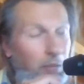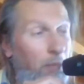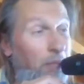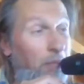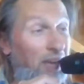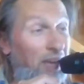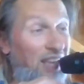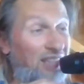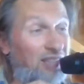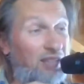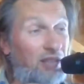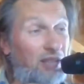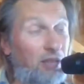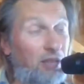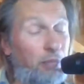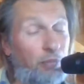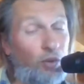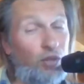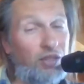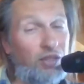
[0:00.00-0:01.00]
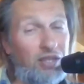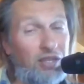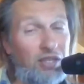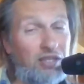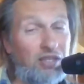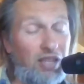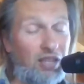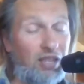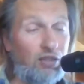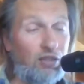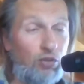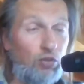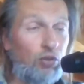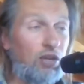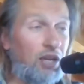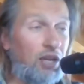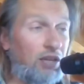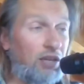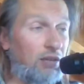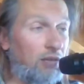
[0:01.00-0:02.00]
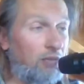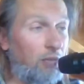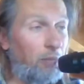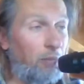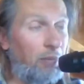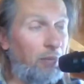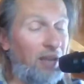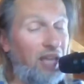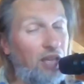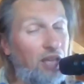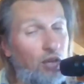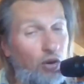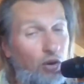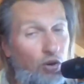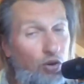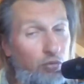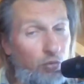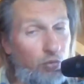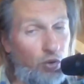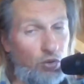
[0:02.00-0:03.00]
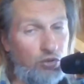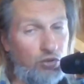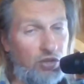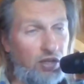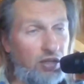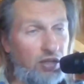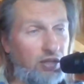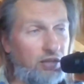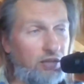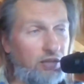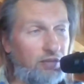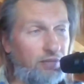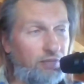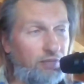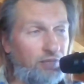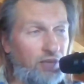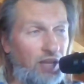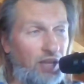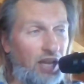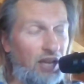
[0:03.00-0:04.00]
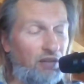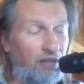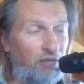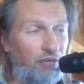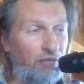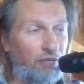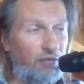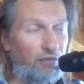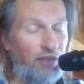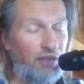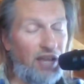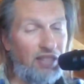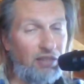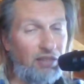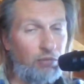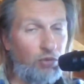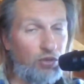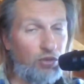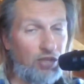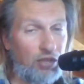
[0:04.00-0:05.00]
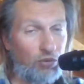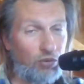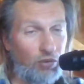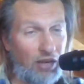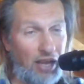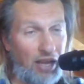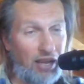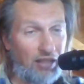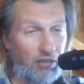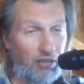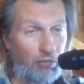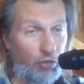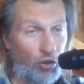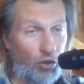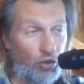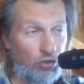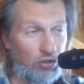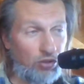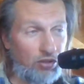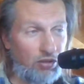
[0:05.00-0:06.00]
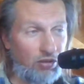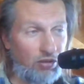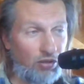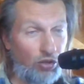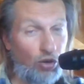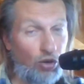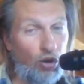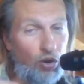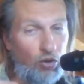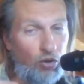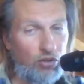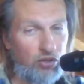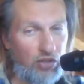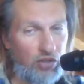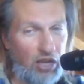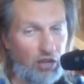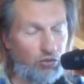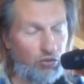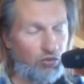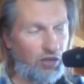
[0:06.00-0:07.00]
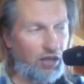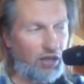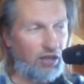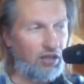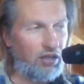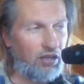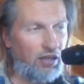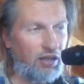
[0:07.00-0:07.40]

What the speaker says: But the point is that you can play your own music and find the music that you like the most, your own soundtrack.